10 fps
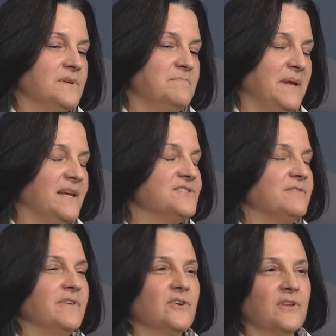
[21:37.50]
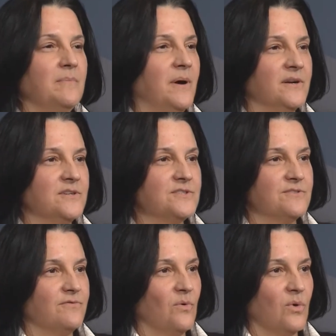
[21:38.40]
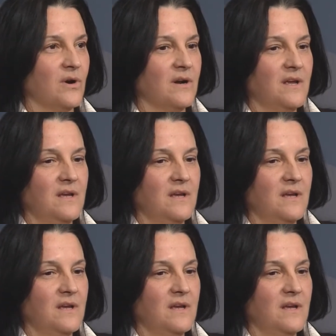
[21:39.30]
being severely punished for